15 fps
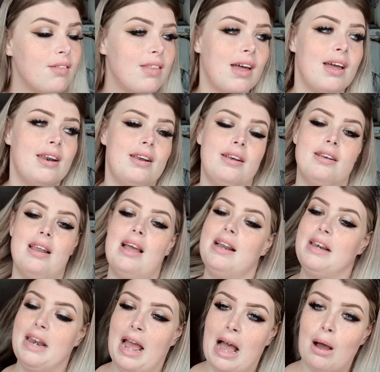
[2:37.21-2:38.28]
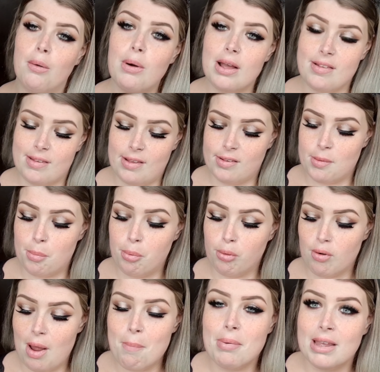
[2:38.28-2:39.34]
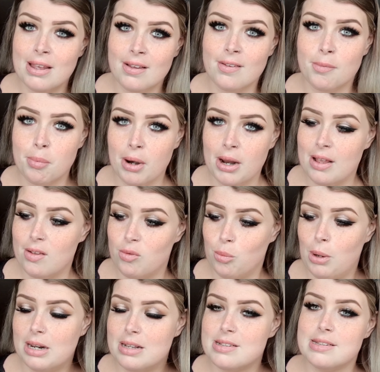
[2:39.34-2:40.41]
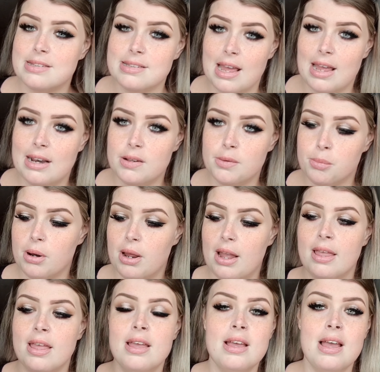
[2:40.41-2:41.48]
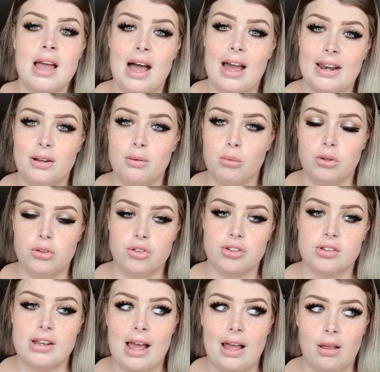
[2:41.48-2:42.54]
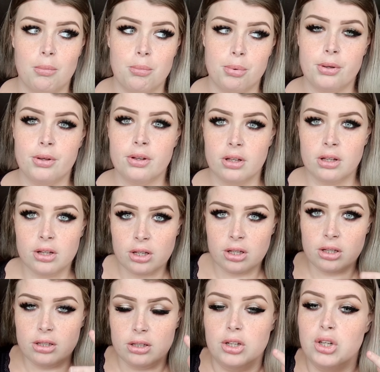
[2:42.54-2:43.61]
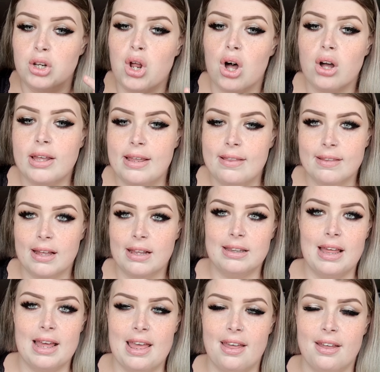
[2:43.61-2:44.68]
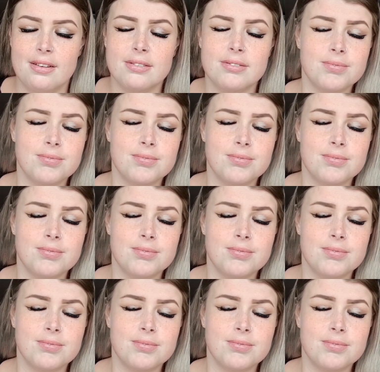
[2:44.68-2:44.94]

That, like now, it's a prepping spray as well as a setting spray, and it will just help lock in that layer.